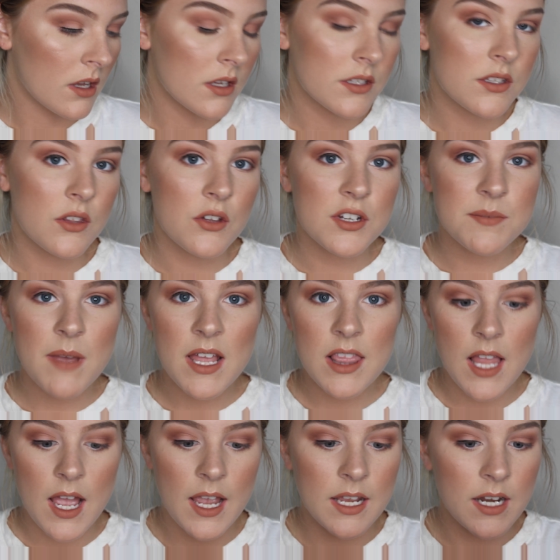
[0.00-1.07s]
So there's my
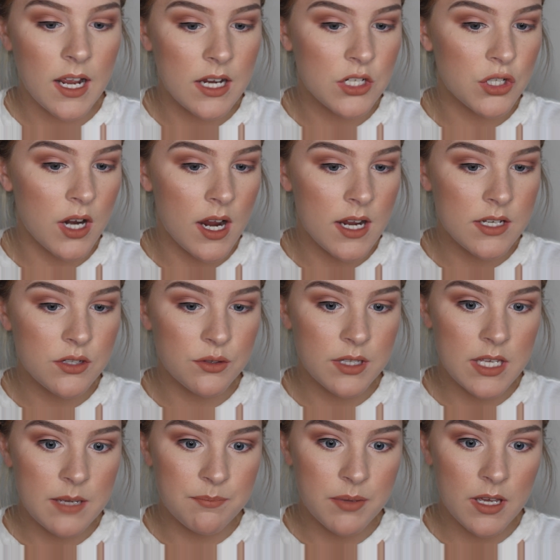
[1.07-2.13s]
line. I try to
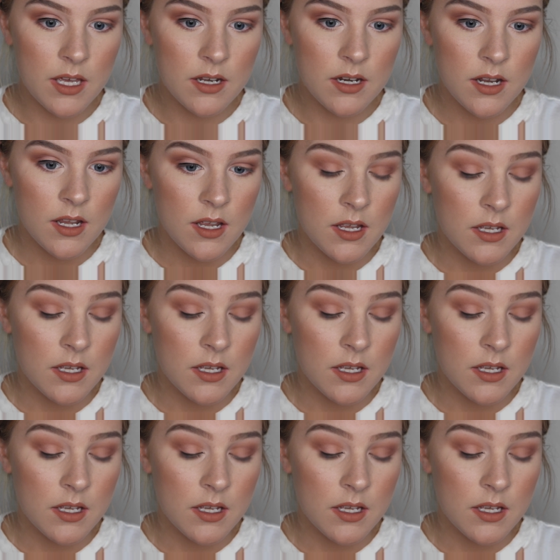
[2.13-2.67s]
keep it